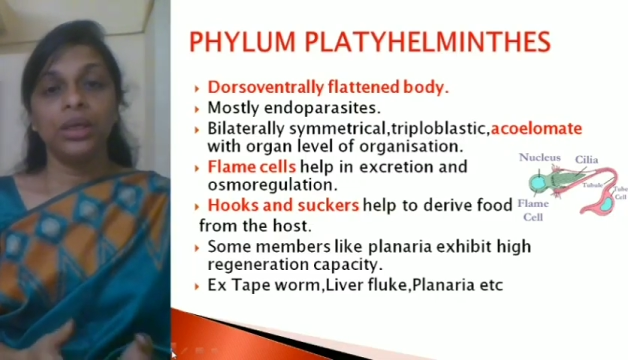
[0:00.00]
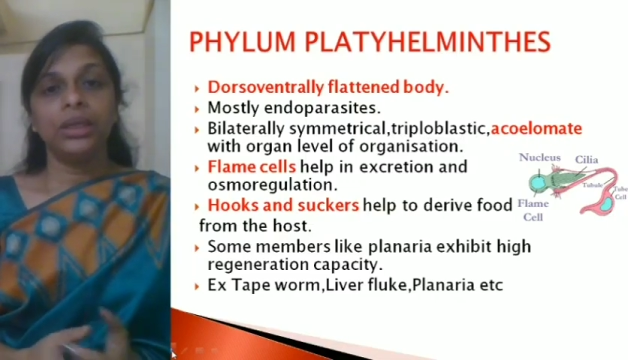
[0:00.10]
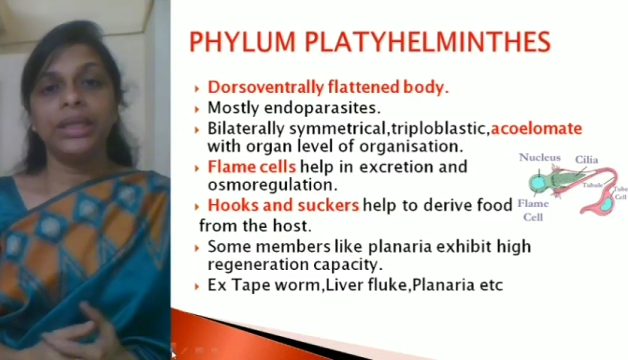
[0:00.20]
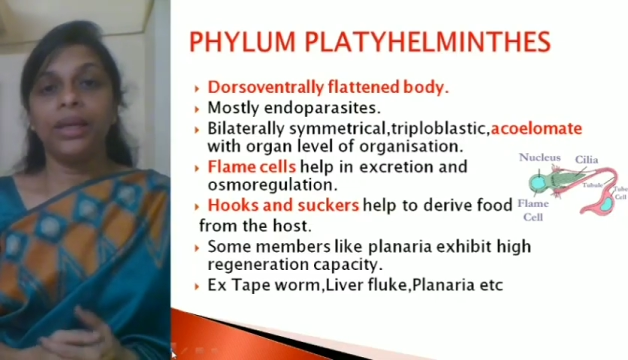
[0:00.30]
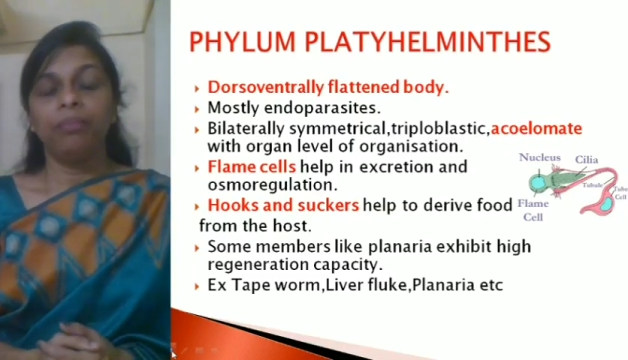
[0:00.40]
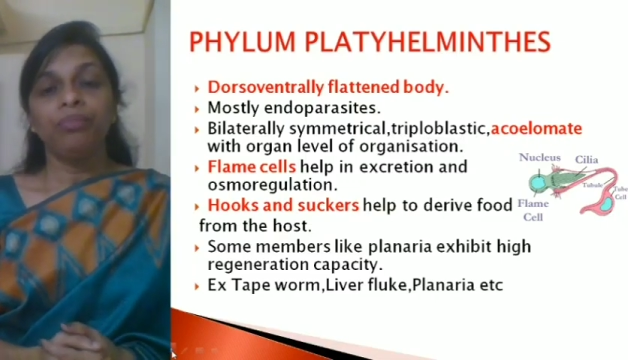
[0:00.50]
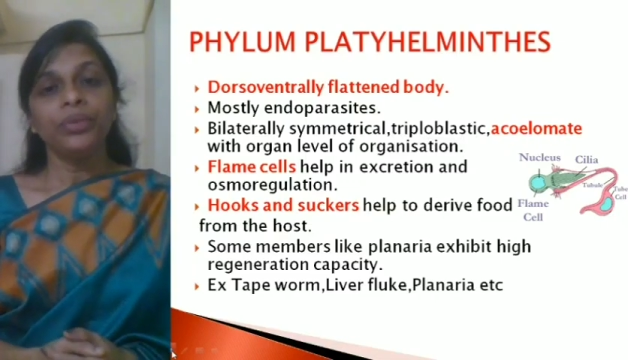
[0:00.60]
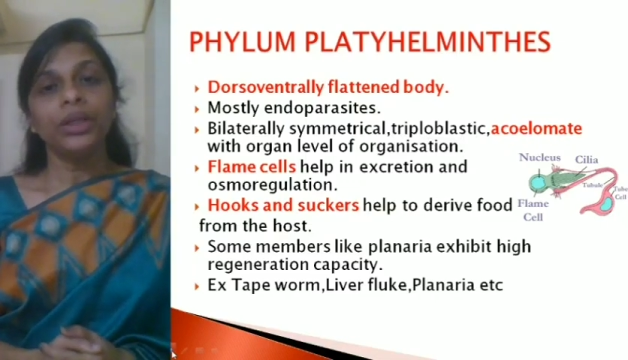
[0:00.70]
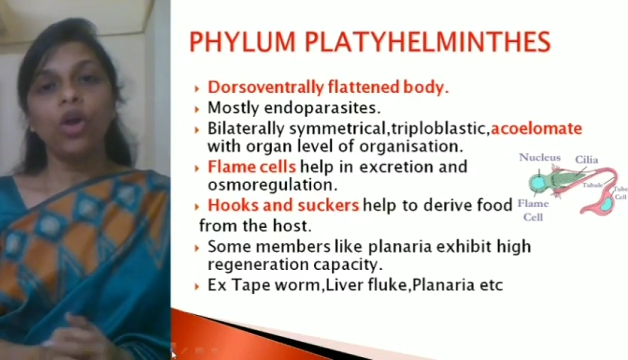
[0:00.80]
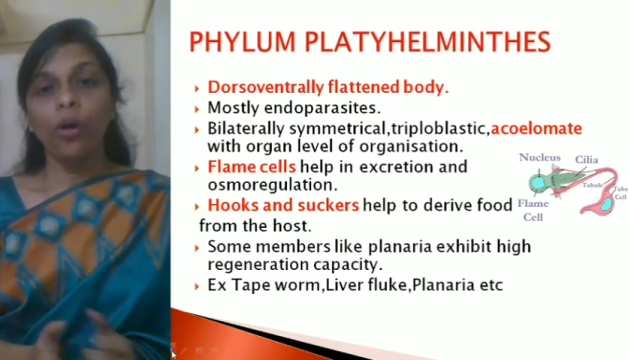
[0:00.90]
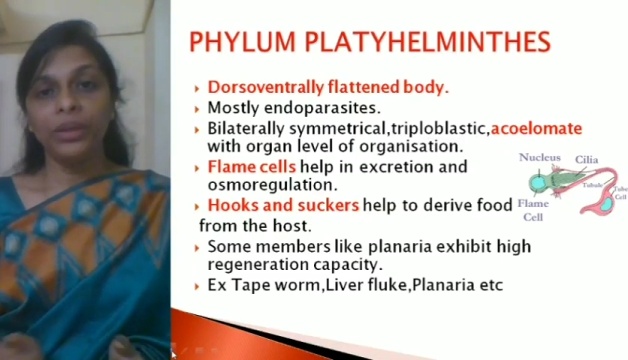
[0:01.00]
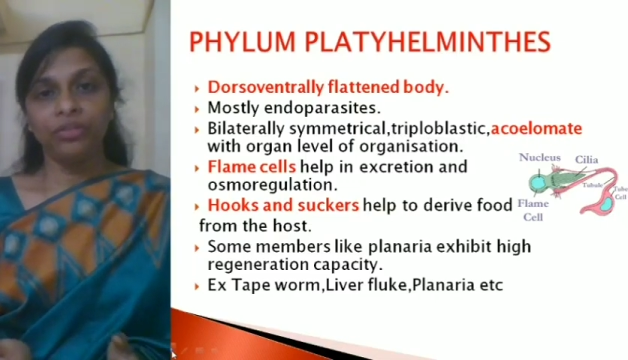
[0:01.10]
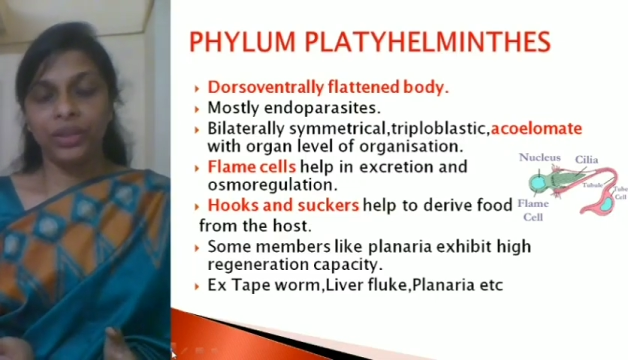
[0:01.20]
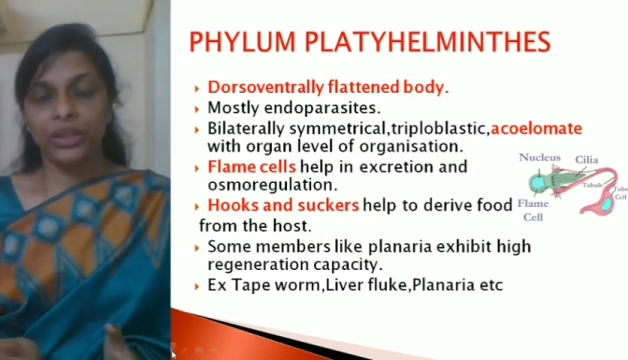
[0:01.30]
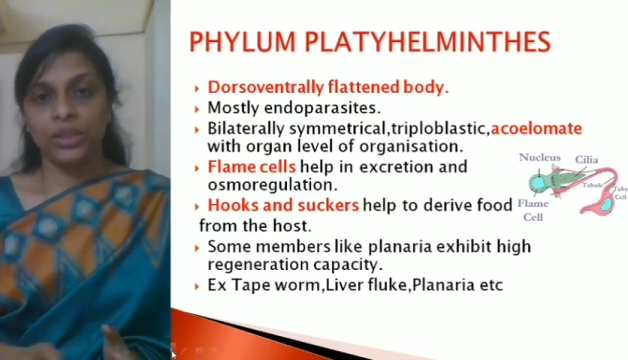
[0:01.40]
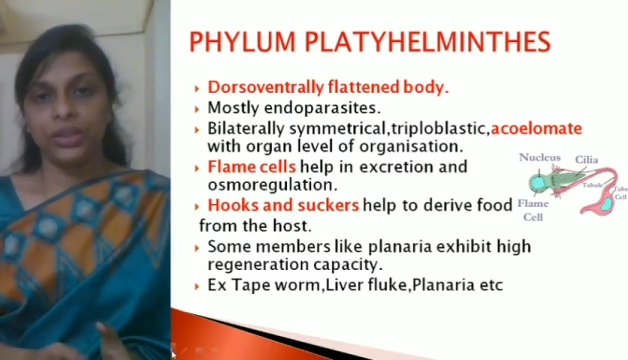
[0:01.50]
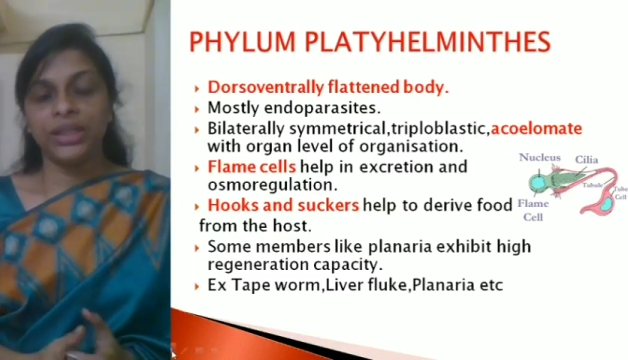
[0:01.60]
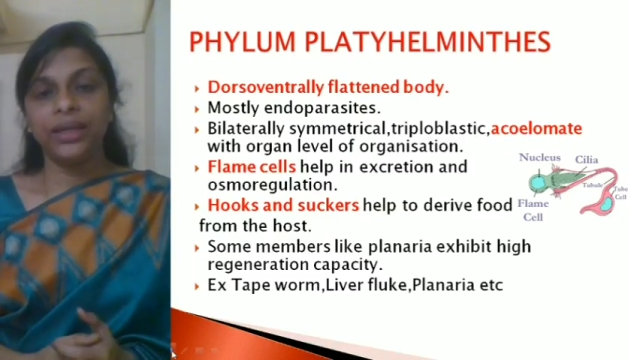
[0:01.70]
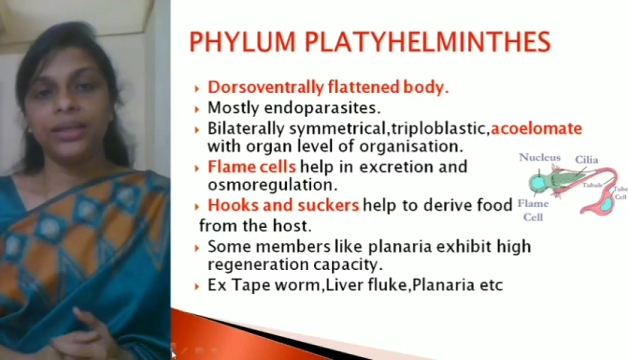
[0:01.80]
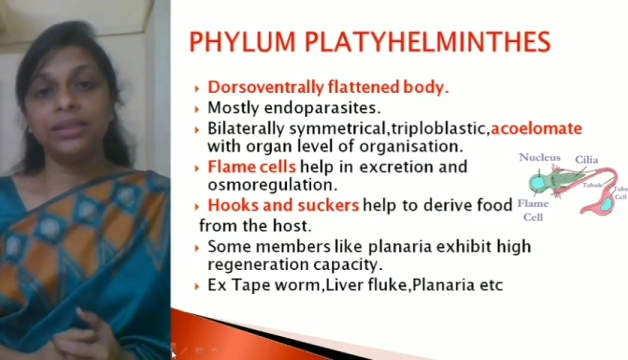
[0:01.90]
Then the common features,
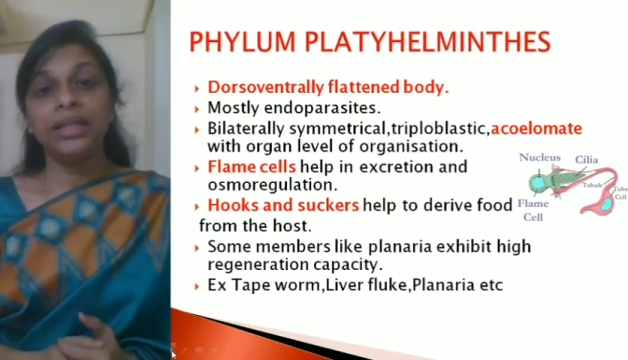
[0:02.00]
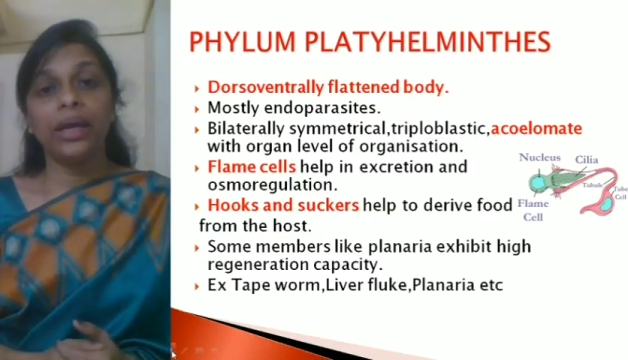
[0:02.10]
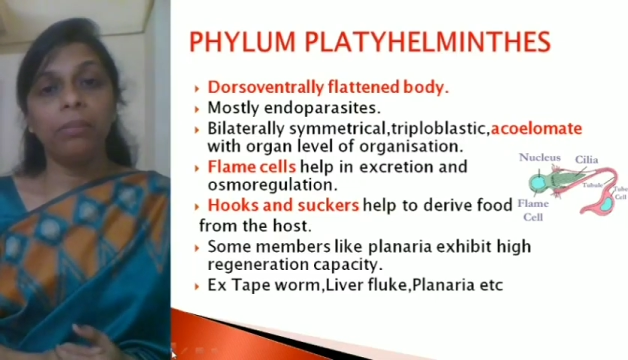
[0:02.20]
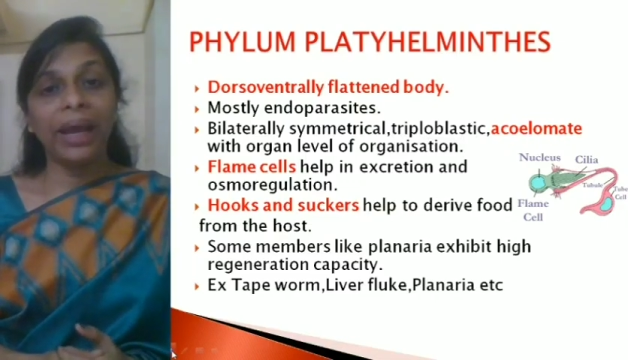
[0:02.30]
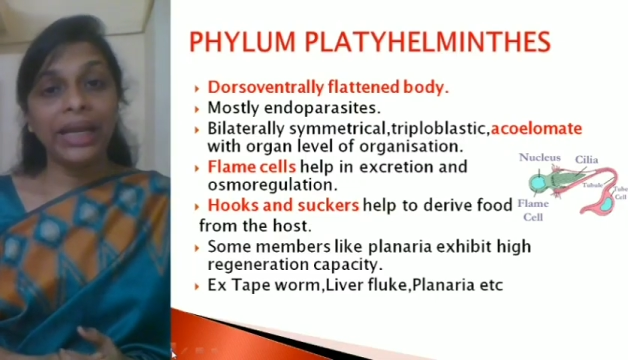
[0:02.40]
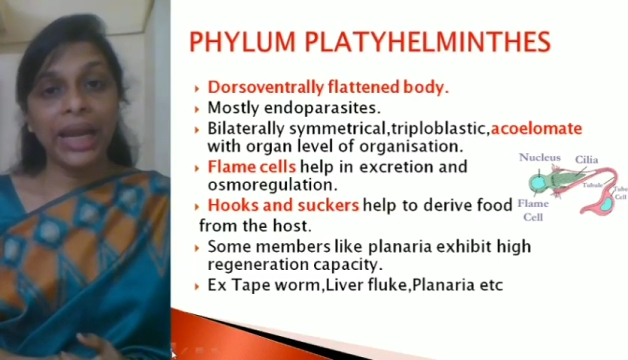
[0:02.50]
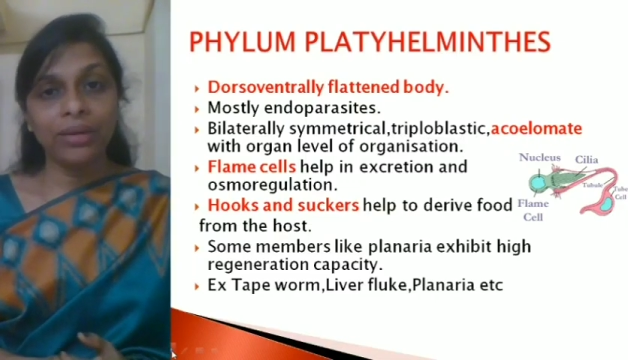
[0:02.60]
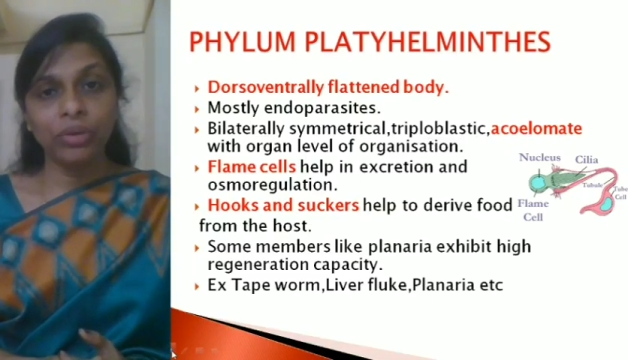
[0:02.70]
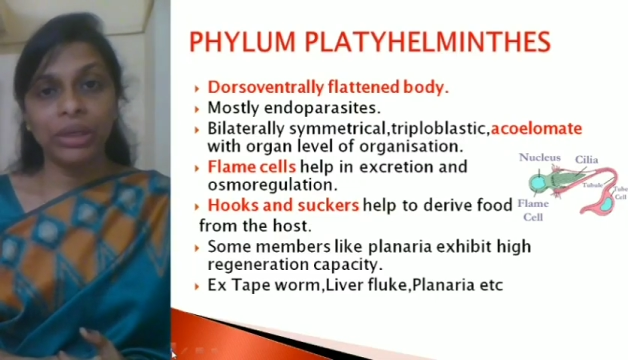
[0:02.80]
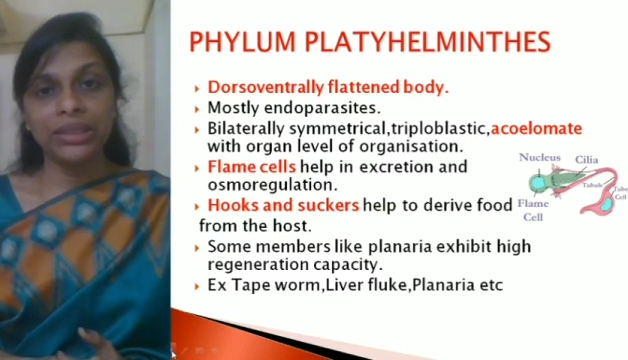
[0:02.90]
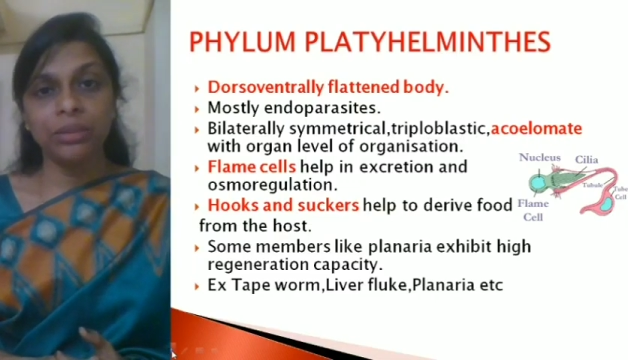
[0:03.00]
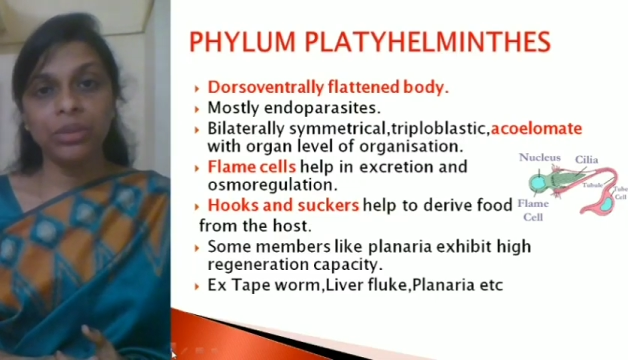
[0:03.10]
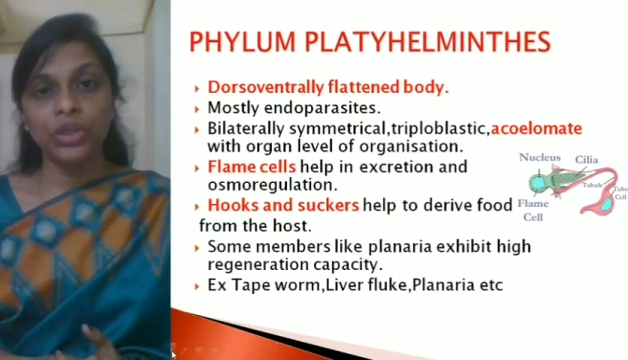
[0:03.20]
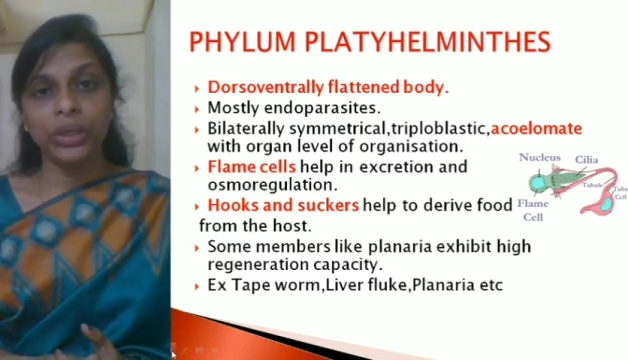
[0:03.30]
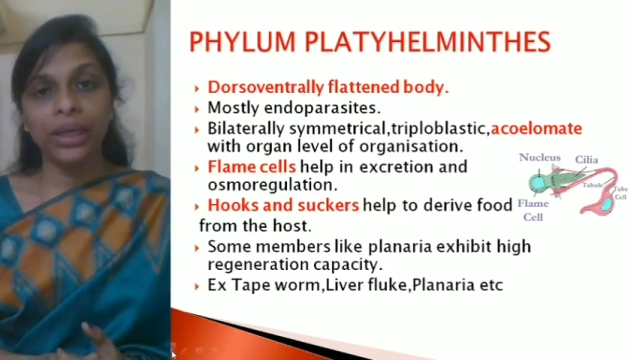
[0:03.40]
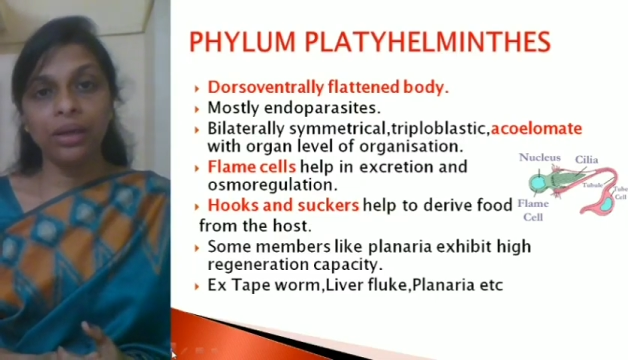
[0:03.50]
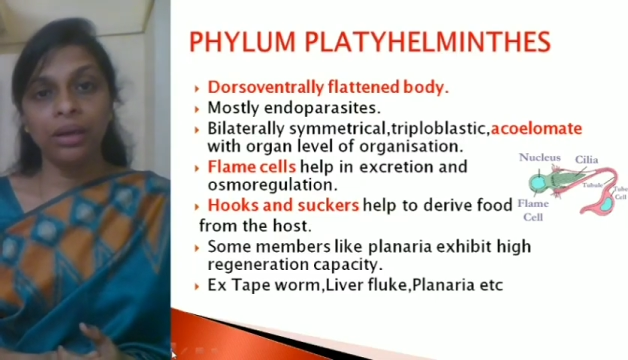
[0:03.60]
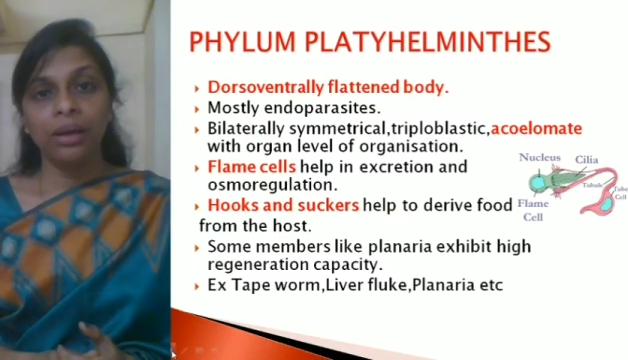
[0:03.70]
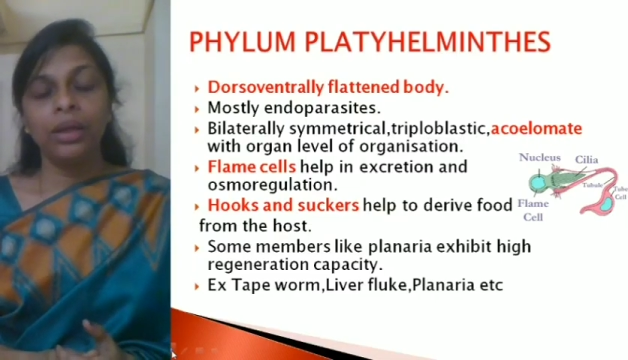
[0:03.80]
that is, they are bilaterally symmetrical,